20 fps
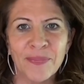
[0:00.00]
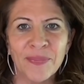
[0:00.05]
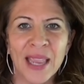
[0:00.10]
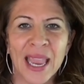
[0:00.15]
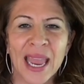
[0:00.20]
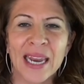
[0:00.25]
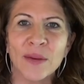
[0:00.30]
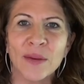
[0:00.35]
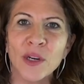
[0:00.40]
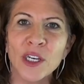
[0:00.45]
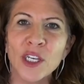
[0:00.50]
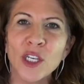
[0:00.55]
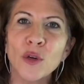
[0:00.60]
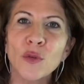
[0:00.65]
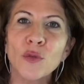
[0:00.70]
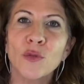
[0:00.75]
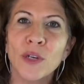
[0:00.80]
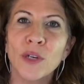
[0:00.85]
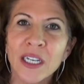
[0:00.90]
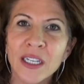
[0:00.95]
And when you
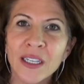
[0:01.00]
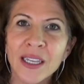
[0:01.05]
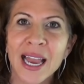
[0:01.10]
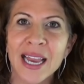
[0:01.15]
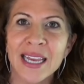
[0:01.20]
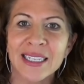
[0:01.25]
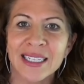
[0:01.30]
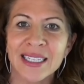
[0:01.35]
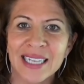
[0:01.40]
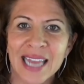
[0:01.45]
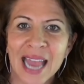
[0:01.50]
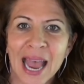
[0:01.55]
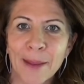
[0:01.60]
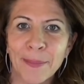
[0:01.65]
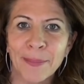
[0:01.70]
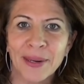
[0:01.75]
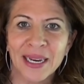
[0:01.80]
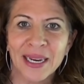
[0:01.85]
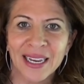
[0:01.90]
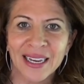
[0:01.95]
realize it's
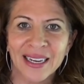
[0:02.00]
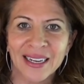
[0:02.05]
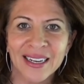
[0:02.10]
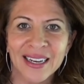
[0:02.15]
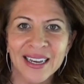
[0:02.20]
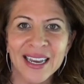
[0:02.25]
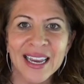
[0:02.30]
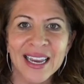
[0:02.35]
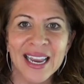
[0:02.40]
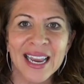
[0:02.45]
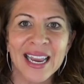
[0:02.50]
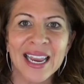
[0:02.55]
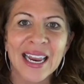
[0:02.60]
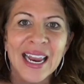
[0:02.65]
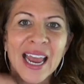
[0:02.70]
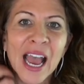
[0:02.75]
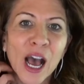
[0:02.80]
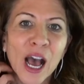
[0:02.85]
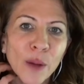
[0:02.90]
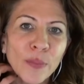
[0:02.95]
happening, it
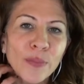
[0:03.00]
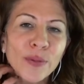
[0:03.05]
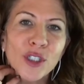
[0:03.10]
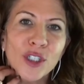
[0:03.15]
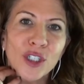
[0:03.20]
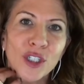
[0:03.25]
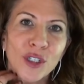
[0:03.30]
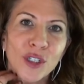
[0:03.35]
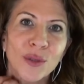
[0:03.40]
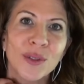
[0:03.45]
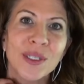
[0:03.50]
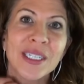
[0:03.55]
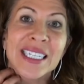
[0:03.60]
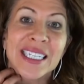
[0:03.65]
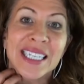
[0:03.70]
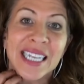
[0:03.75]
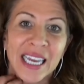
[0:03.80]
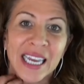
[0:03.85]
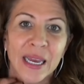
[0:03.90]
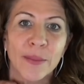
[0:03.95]
helps you
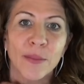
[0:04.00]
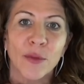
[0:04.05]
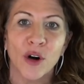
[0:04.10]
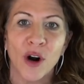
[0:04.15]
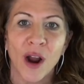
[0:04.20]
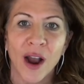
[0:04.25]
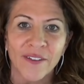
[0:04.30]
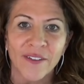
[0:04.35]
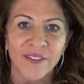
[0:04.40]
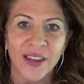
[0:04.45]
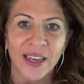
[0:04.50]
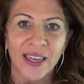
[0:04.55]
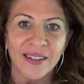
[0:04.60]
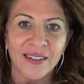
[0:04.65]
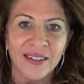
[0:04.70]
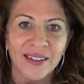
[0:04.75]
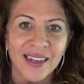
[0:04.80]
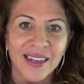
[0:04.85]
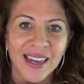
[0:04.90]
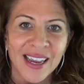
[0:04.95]
see it more
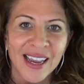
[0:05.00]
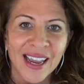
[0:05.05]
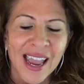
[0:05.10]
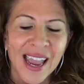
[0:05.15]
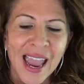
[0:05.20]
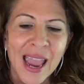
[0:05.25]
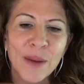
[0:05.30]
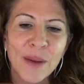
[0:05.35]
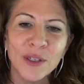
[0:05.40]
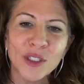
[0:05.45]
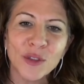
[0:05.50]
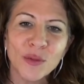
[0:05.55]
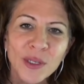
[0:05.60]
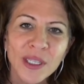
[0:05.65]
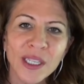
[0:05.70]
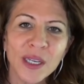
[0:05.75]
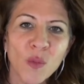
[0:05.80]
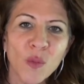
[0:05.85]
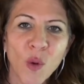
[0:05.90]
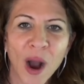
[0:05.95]
often. And what's
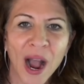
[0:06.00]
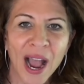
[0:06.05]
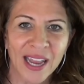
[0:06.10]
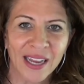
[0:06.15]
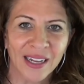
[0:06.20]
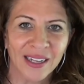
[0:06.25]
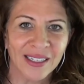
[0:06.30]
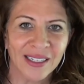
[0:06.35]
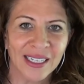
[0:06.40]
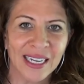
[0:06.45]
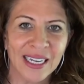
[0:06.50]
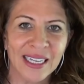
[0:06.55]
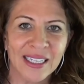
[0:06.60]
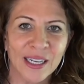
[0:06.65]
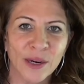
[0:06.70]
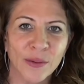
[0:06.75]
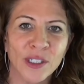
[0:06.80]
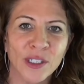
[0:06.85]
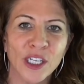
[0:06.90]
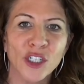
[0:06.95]
really wild is
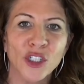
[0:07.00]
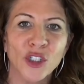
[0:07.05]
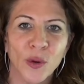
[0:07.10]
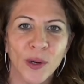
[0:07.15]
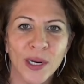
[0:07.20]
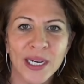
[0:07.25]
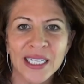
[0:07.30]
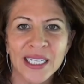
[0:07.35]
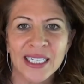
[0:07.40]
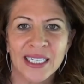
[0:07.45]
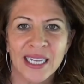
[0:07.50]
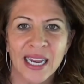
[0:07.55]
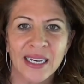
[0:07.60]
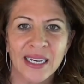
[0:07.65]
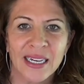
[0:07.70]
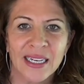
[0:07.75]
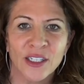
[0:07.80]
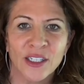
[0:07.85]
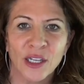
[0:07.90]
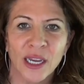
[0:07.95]
there was a joint
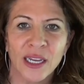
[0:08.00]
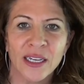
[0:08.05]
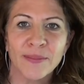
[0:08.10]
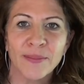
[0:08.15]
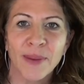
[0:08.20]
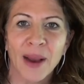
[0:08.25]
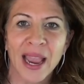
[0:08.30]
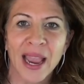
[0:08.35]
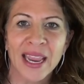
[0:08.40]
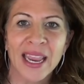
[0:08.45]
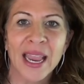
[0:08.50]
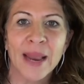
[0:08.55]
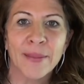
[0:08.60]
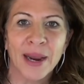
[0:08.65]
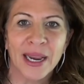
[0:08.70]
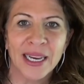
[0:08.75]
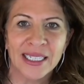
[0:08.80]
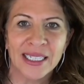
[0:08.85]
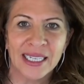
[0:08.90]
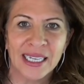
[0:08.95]
study done by
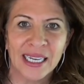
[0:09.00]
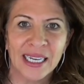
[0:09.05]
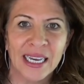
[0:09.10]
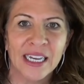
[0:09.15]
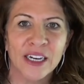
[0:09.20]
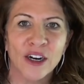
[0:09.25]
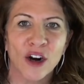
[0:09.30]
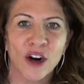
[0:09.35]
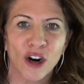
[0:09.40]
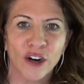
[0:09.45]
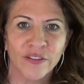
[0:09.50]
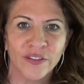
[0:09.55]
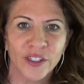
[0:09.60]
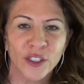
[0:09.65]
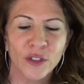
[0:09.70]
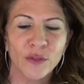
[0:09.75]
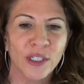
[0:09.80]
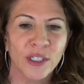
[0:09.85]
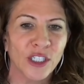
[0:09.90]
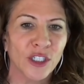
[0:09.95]
MIT and
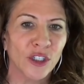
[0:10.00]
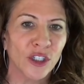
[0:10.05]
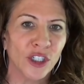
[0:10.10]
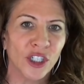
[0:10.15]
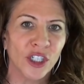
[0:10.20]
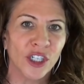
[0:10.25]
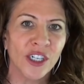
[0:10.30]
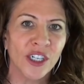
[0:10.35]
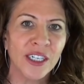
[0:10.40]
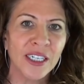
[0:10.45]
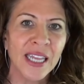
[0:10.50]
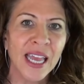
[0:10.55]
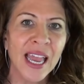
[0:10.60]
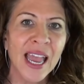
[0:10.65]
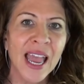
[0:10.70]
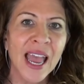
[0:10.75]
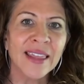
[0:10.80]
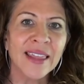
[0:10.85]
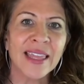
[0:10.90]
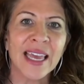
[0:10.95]
Harvard researchers
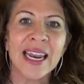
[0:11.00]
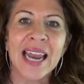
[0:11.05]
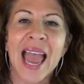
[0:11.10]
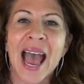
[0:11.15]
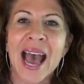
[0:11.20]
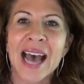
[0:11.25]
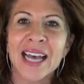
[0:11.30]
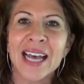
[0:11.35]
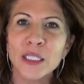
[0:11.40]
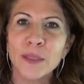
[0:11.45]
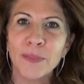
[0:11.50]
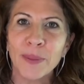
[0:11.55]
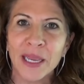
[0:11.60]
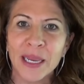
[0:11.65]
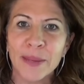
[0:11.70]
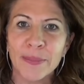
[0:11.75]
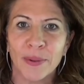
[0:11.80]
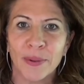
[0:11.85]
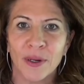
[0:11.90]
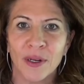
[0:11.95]
that asked
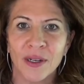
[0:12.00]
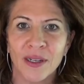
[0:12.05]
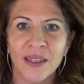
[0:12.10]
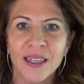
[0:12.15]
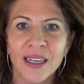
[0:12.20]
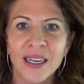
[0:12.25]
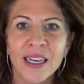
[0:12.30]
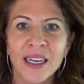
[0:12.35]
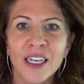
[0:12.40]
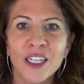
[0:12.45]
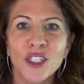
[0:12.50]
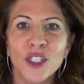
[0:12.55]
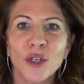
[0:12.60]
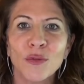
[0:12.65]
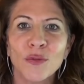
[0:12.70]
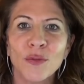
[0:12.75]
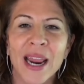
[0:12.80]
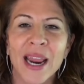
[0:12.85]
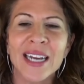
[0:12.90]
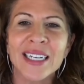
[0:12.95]
people to
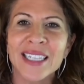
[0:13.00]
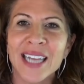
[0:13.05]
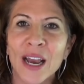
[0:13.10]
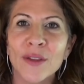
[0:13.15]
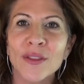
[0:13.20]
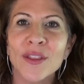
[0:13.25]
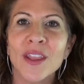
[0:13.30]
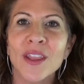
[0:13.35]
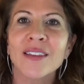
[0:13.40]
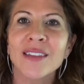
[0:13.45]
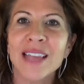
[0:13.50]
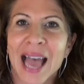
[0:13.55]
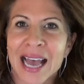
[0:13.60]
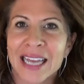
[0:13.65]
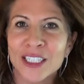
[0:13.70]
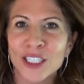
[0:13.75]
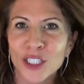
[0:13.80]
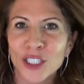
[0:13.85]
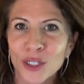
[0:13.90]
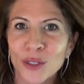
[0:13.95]
write down the
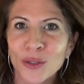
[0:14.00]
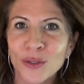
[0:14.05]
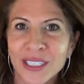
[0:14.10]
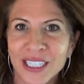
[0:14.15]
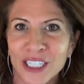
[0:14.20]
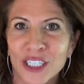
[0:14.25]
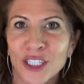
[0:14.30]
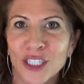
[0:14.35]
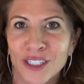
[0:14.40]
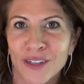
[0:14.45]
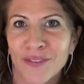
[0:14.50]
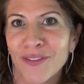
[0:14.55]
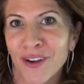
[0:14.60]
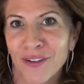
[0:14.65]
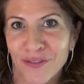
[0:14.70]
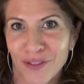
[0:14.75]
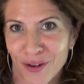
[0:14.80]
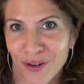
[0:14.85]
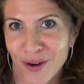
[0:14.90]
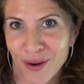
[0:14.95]
last two digits of their
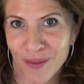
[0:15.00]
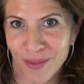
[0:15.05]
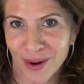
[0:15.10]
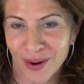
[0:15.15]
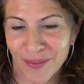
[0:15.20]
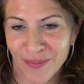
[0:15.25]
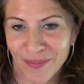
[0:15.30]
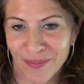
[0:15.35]
phone number.